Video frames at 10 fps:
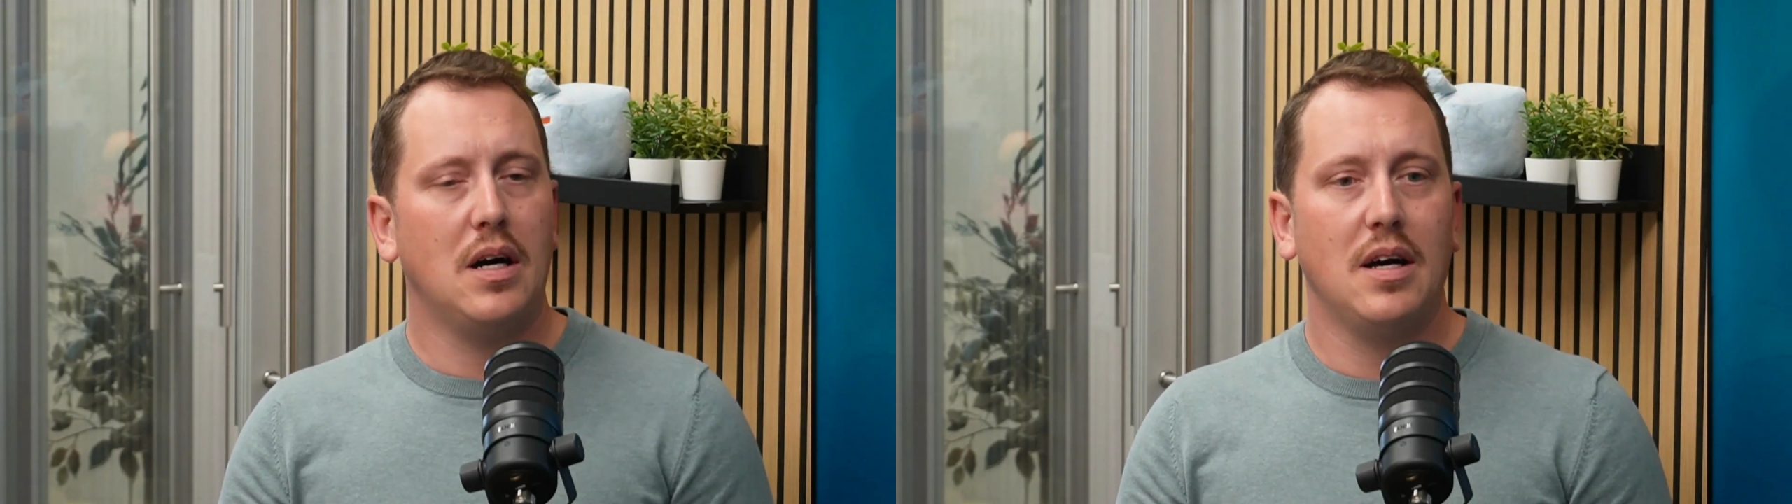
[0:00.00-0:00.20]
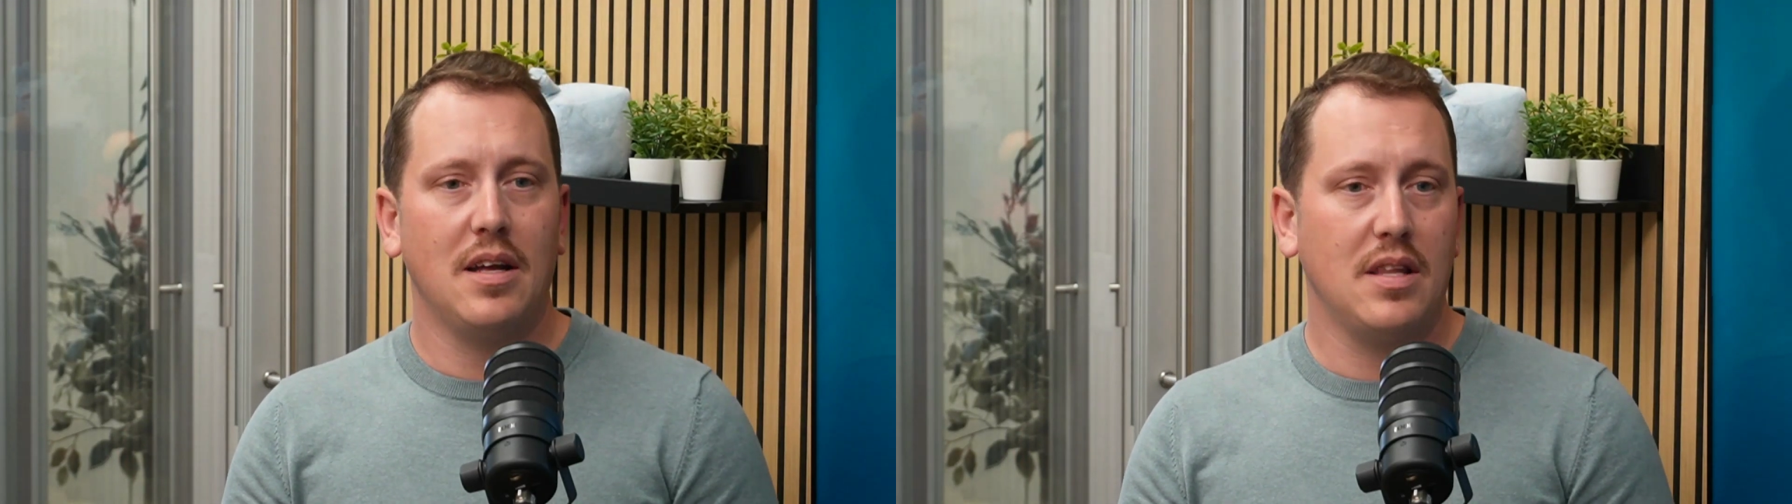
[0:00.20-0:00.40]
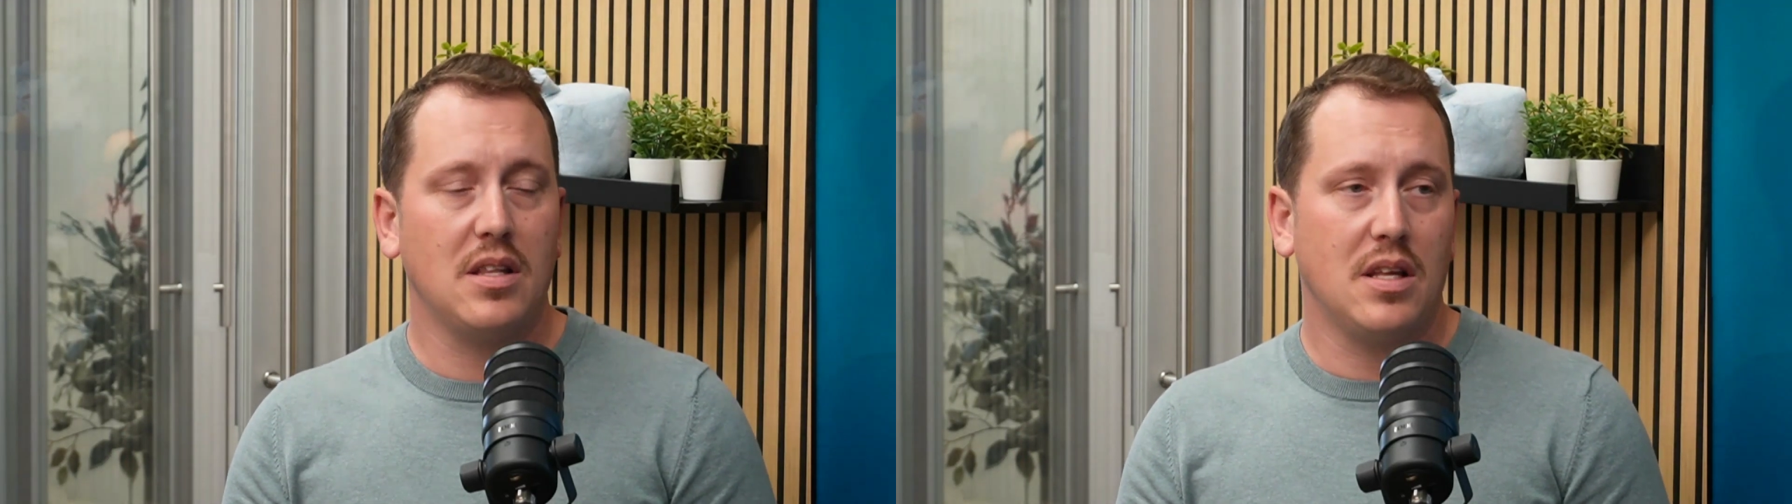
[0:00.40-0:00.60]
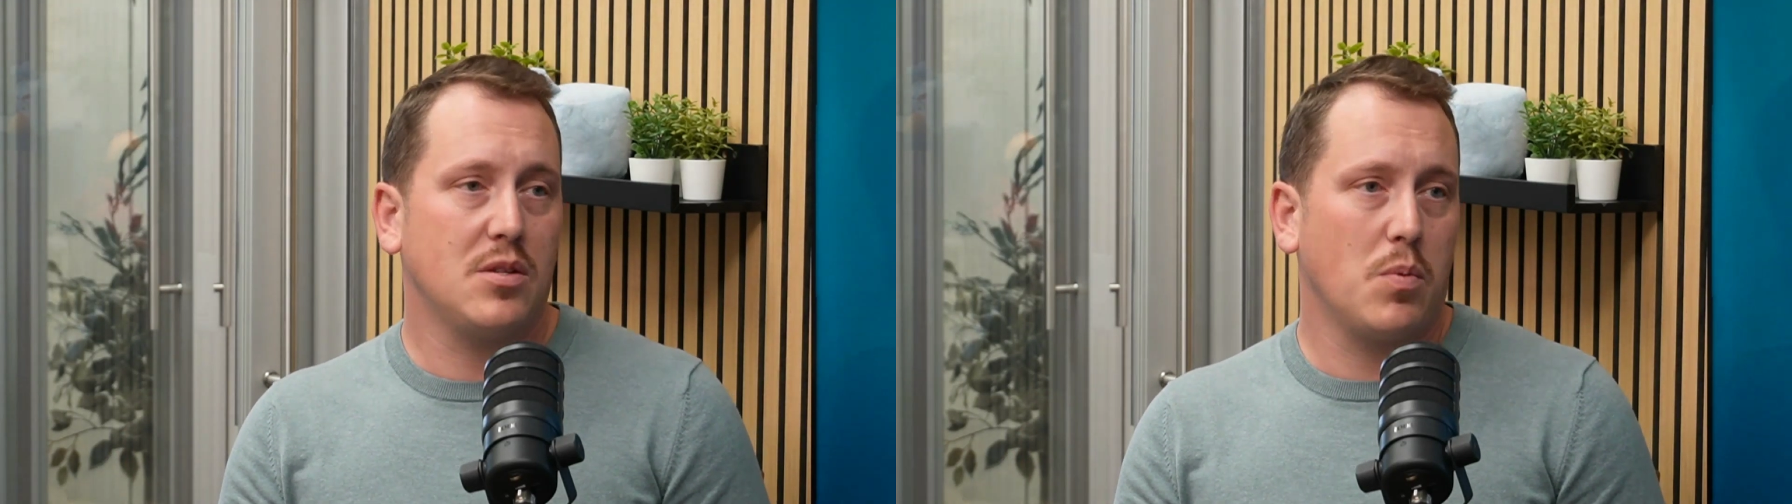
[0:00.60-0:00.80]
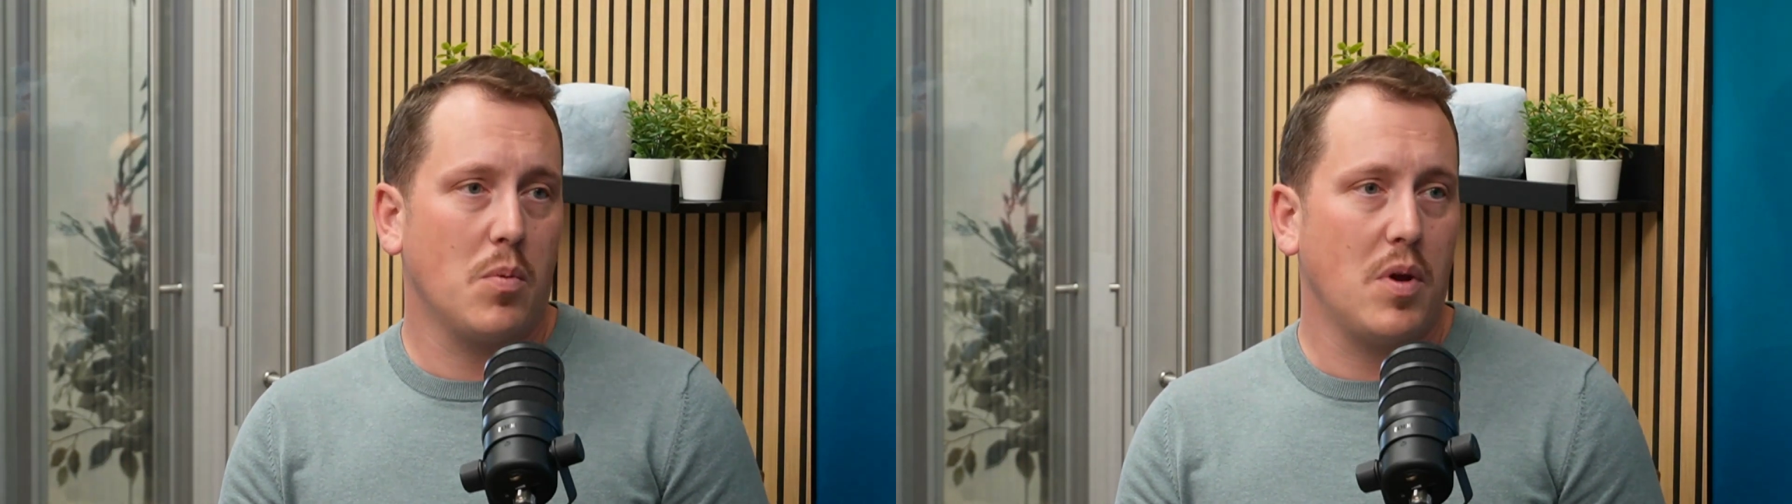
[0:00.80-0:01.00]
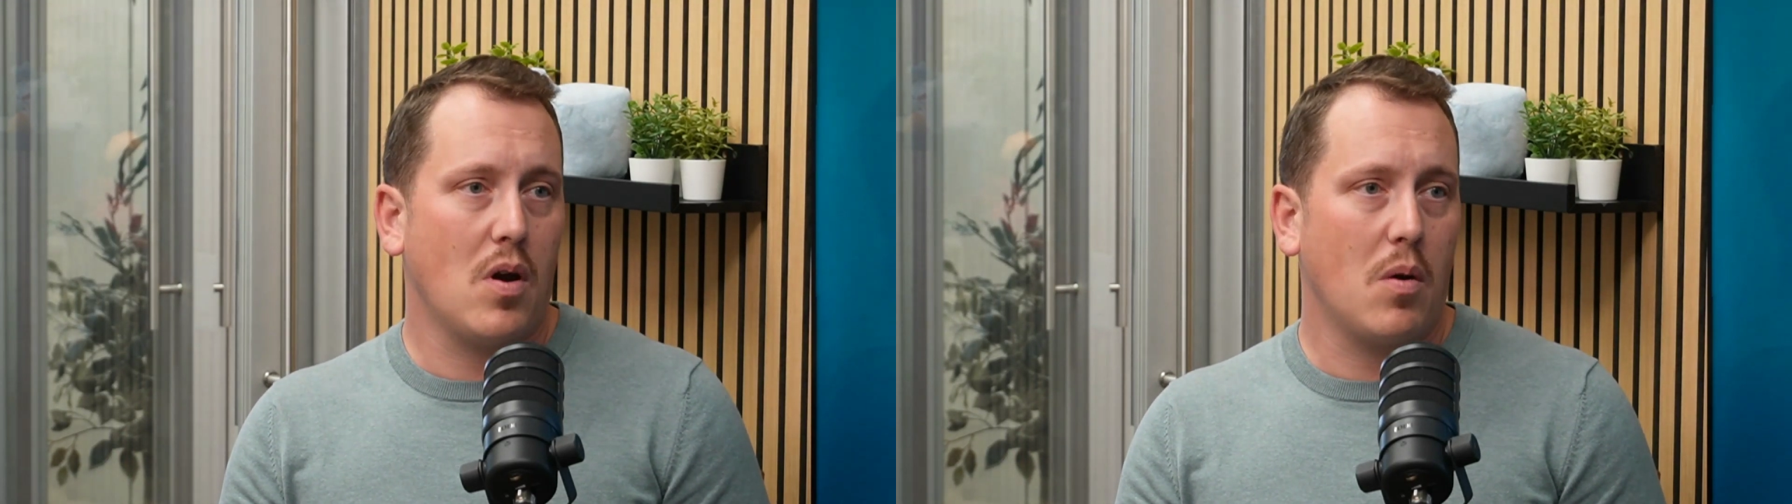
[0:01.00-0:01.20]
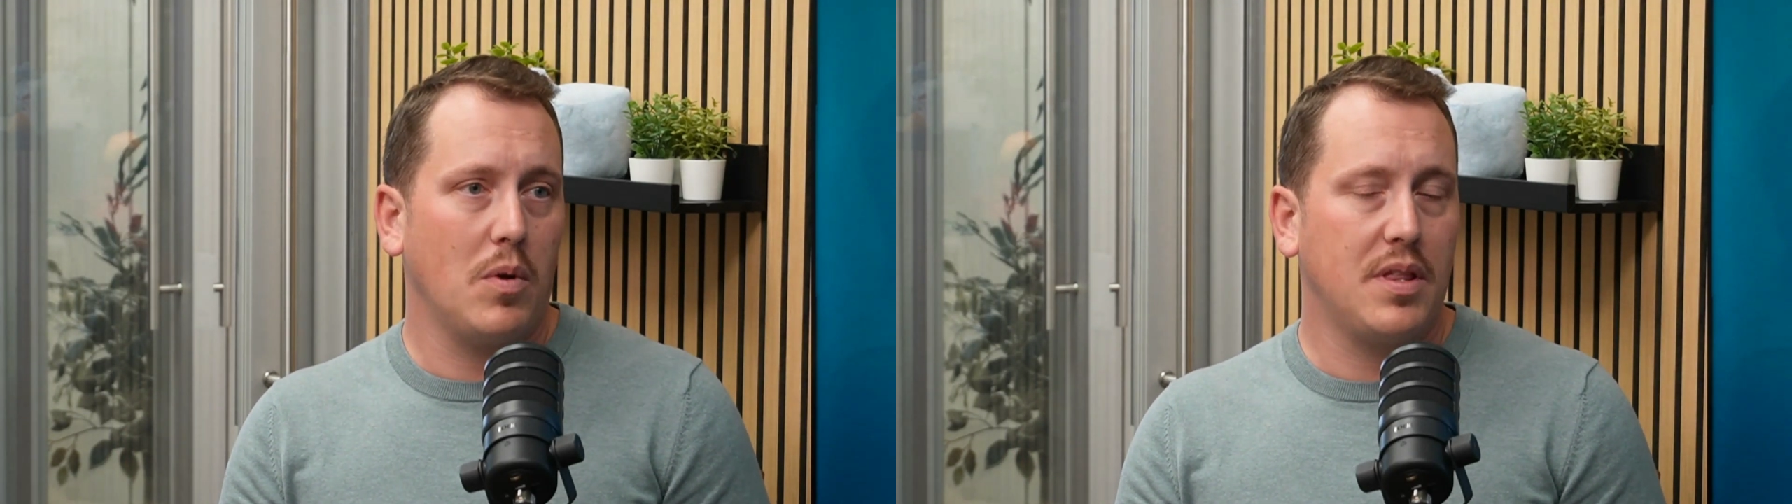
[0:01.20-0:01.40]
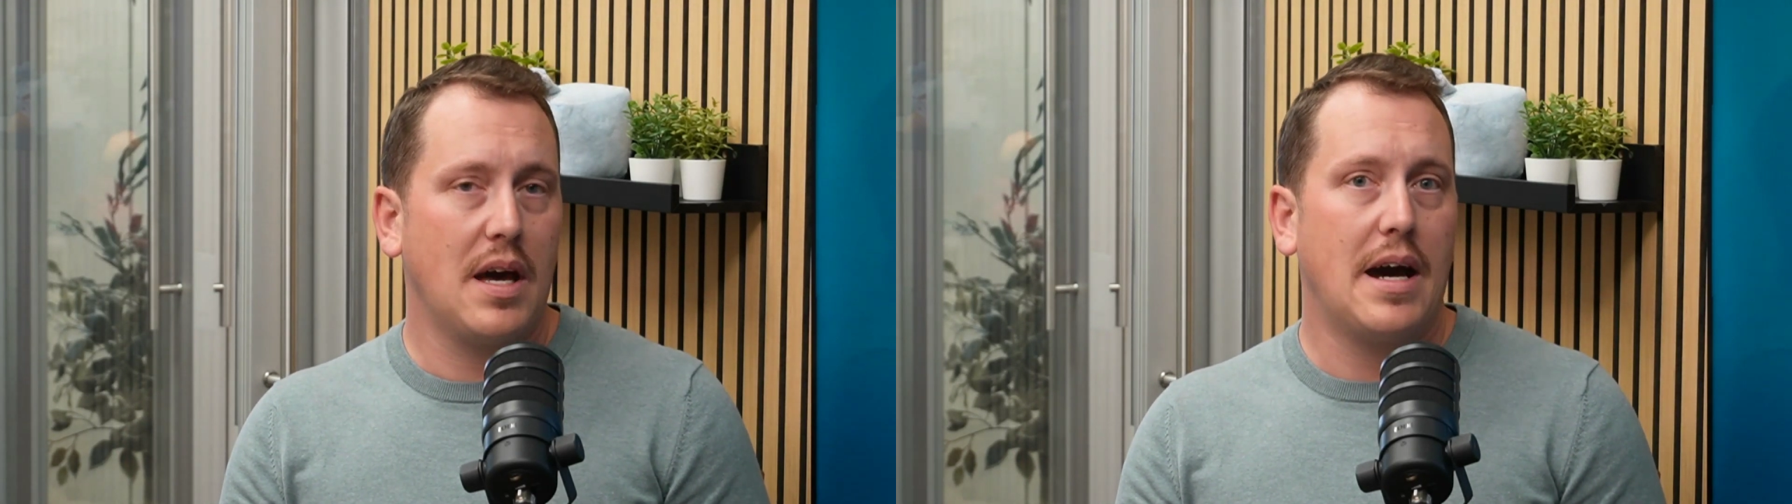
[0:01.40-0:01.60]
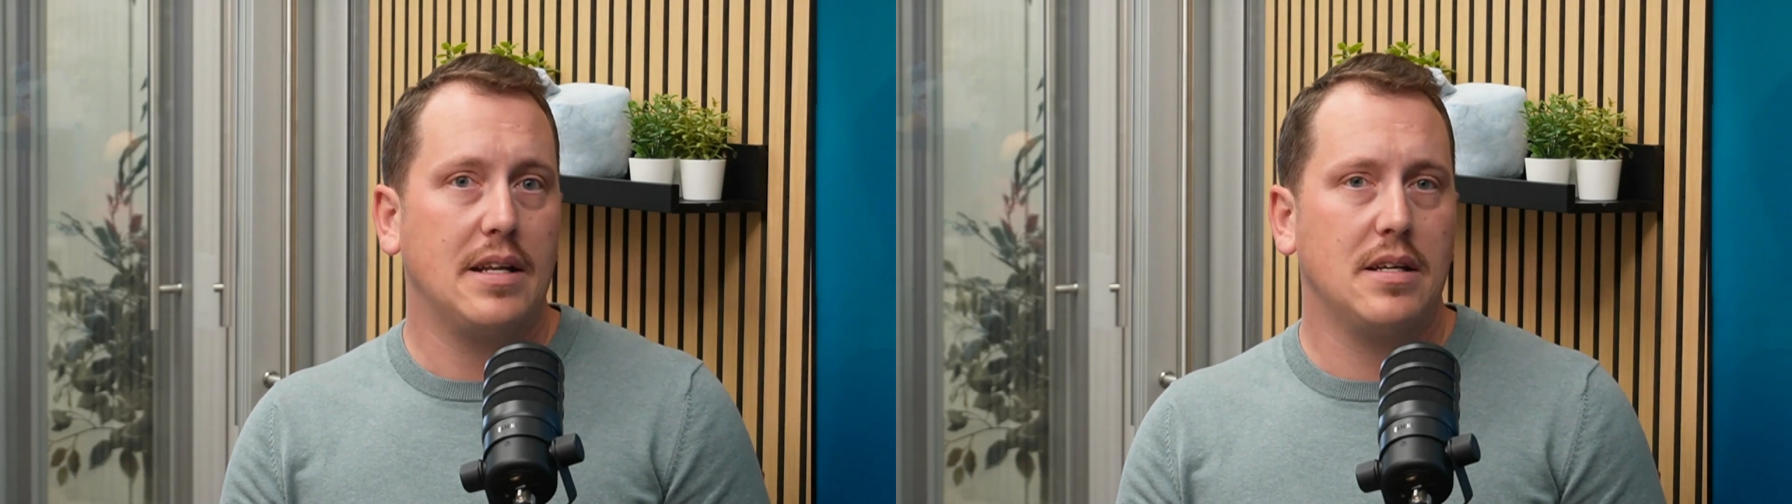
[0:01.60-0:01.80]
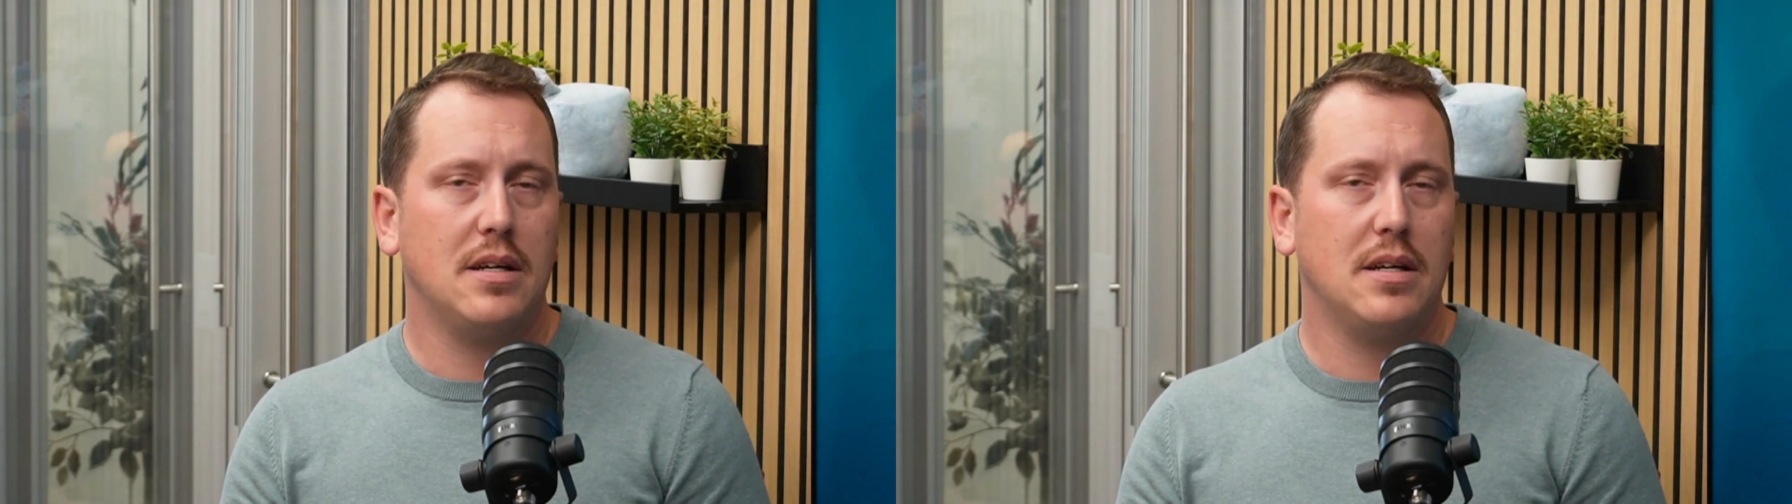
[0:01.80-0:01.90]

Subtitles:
And that's where we are with that.